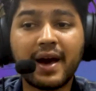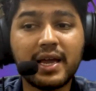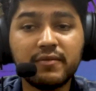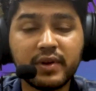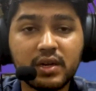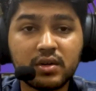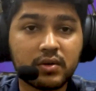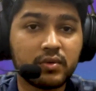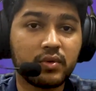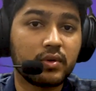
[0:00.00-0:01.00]
file field,
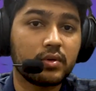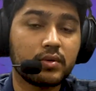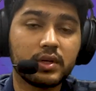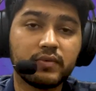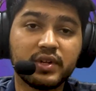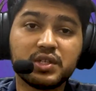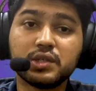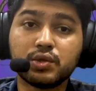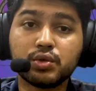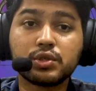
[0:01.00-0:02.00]
which
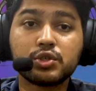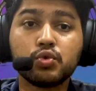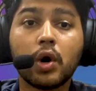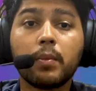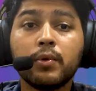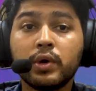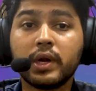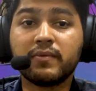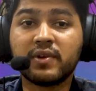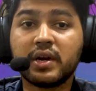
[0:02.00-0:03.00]
is used to
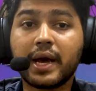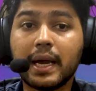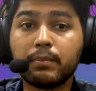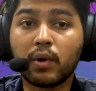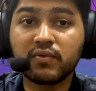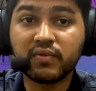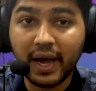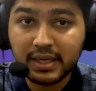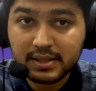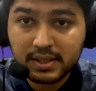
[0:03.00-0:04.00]
upload different type of
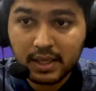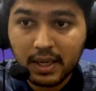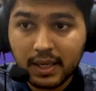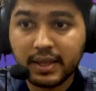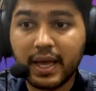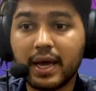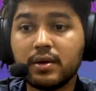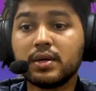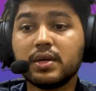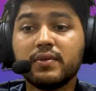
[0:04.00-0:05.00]
files.
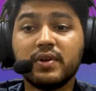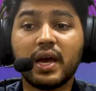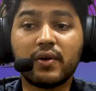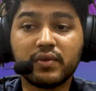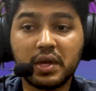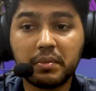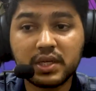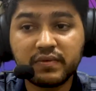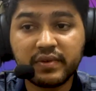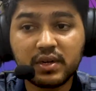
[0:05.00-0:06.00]
Then we have
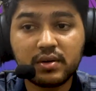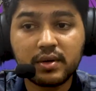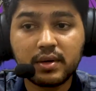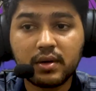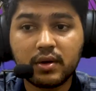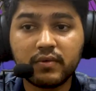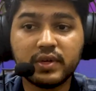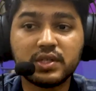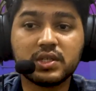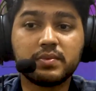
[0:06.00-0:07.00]
image field,
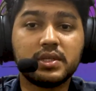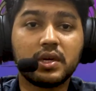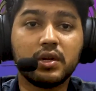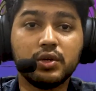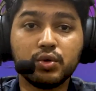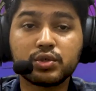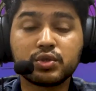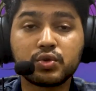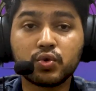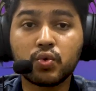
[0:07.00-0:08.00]
which is basically
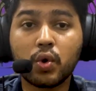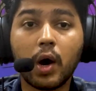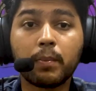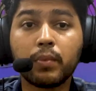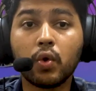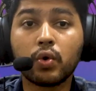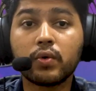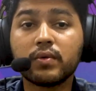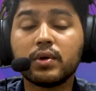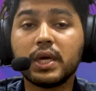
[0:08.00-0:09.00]
used to
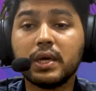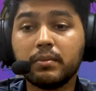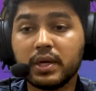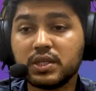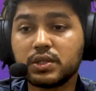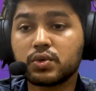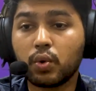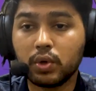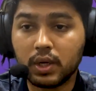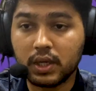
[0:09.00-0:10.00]
upload images
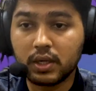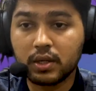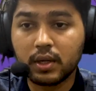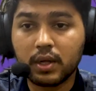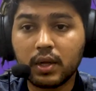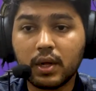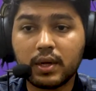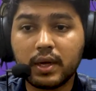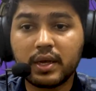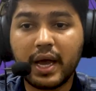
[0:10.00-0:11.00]
only.
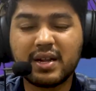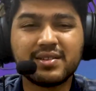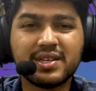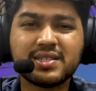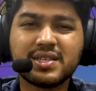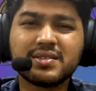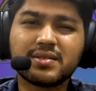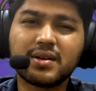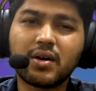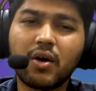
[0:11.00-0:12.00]
And this
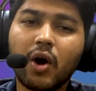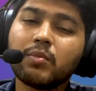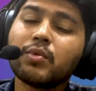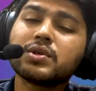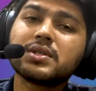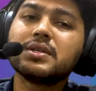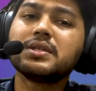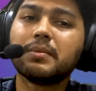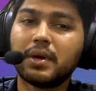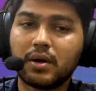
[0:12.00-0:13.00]
is almost
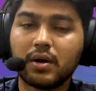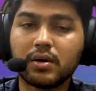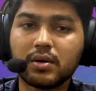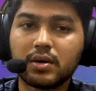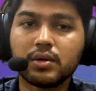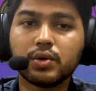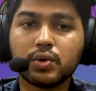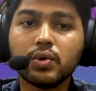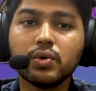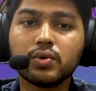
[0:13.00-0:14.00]
similar
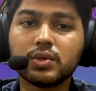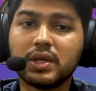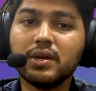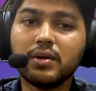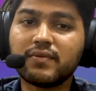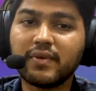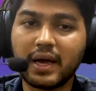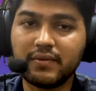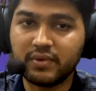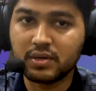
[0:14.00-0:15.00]
to the
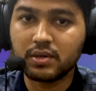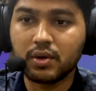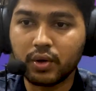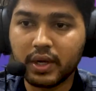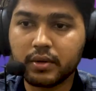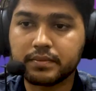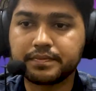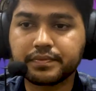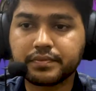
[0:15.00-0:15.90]
file field, okay.